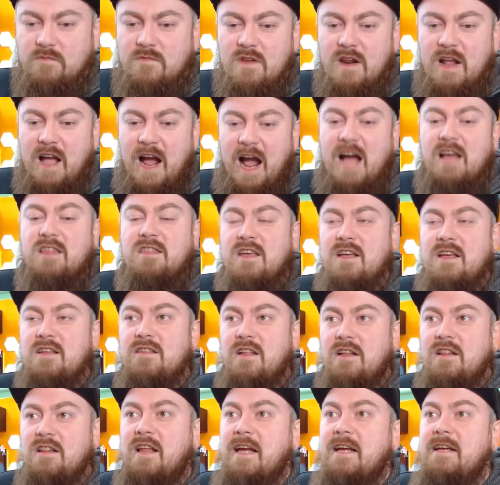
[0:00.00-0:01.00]

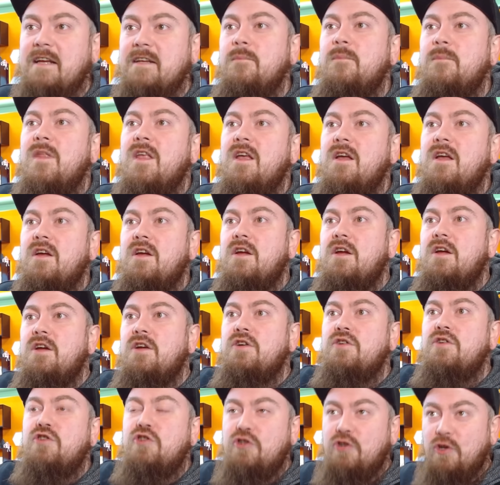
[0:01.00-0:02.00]
the line
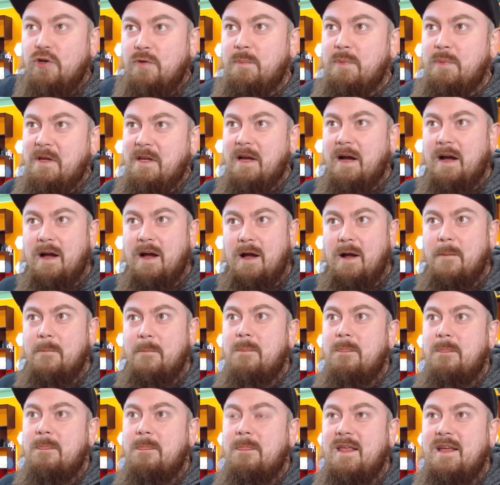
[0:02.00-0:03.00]
should be at
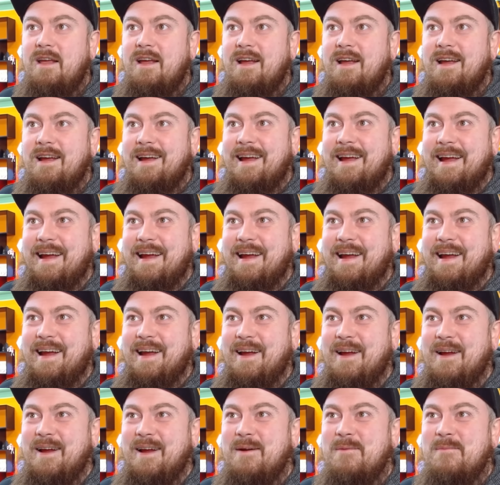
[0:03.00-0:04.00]

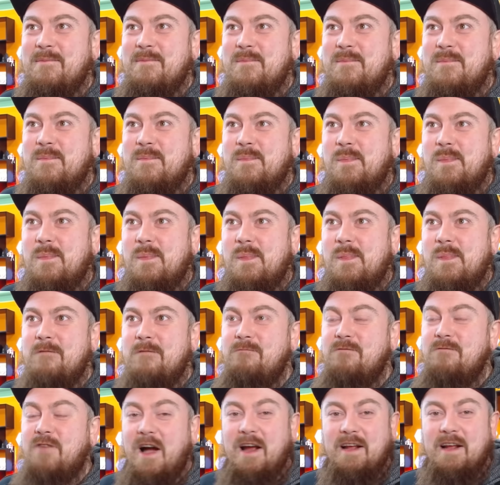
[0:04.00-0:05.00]
a
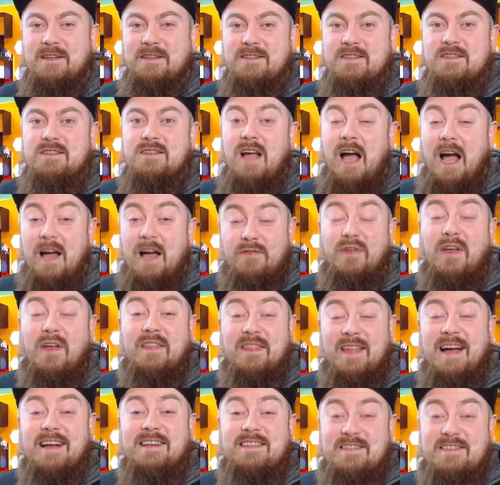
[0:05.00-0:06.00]
violence. I
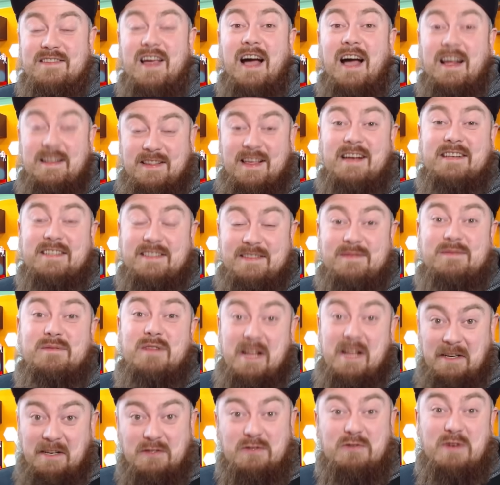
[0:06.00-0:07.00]
think that's
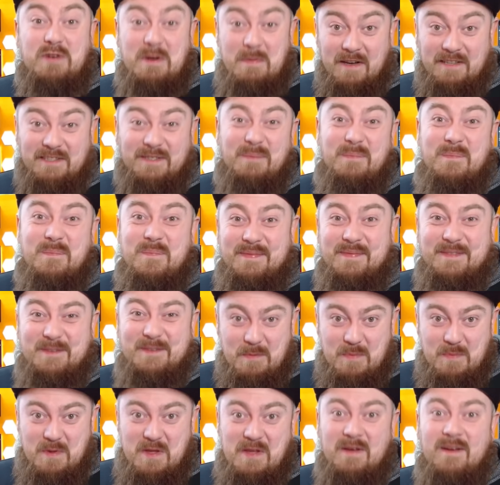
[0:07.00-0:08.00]
extremism
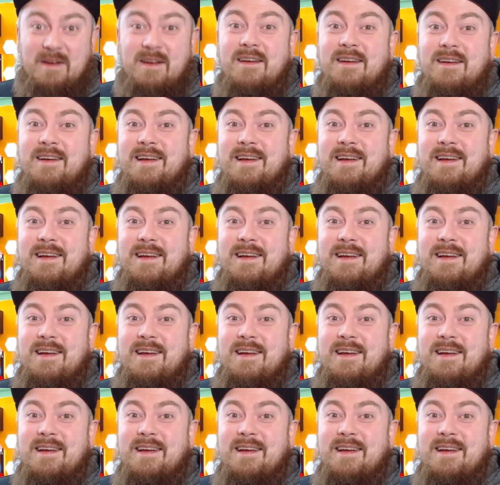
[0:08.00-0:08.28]
to me.